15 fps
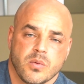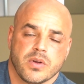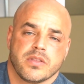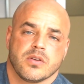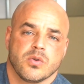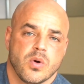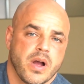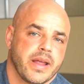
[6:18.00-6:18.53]

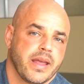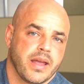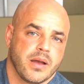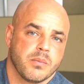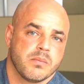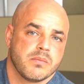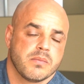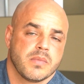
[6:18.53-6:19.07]
with who I
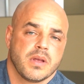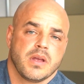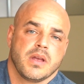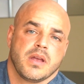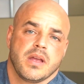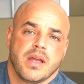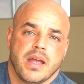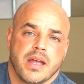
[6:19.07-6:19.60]
am
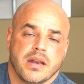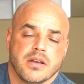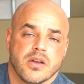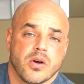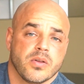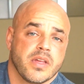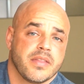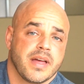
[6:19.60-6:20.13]
and
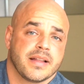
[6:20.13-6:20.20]
know that